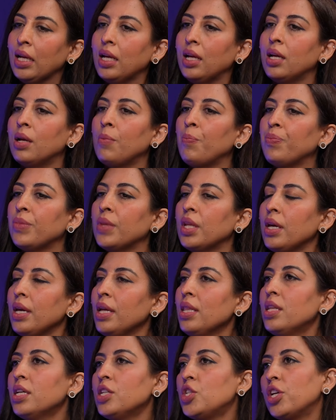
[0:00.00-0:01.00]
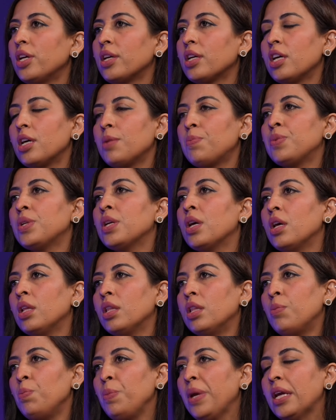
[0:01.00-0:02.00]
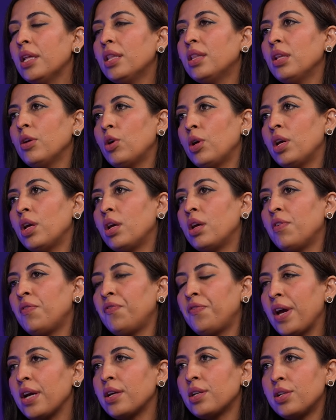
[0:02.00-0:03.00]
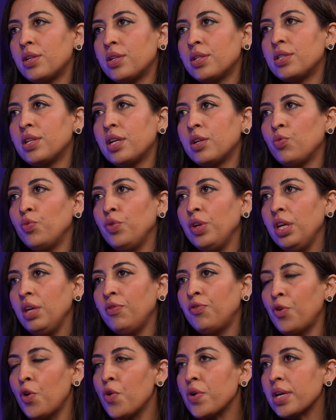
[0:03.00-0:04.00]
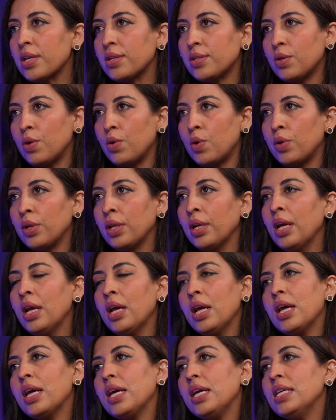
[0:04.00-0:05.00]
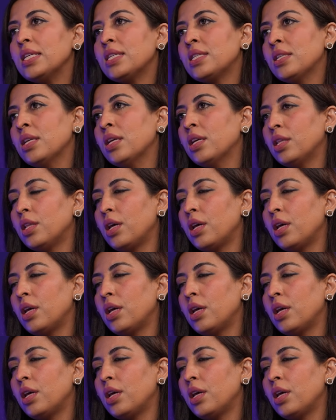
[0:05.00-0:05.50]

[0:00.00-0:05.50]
In the checkups, the main factors that we focus on is